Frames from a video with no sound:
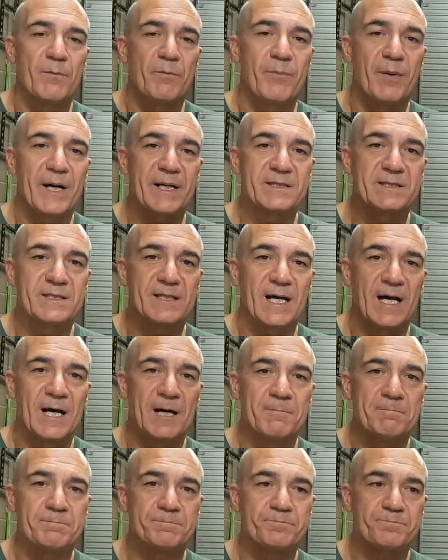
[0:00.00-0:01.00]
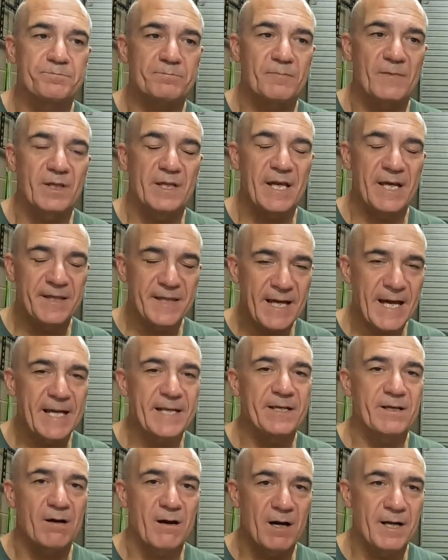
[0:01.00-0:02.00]
But yeah, the
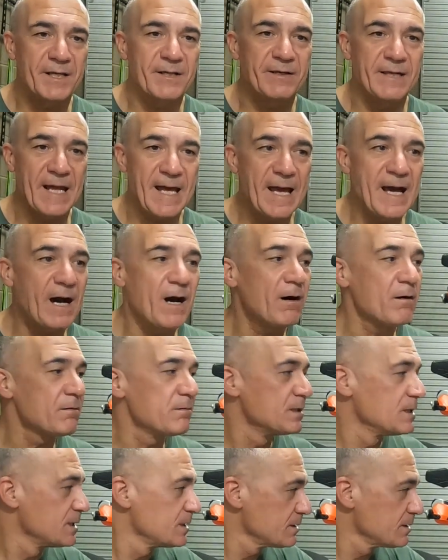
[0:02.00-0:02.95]
890 now,